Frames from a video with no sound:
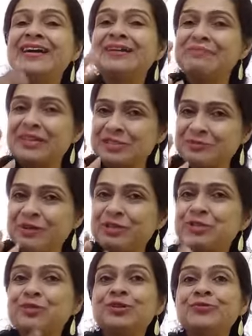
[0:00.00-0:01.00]
My
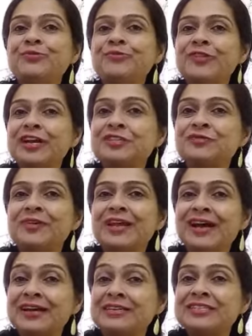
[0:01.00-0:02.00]
spiritual friends will
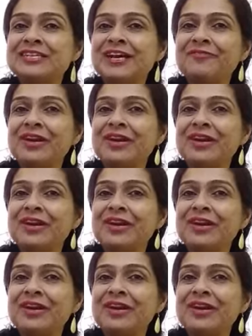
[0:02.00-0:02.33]
understand when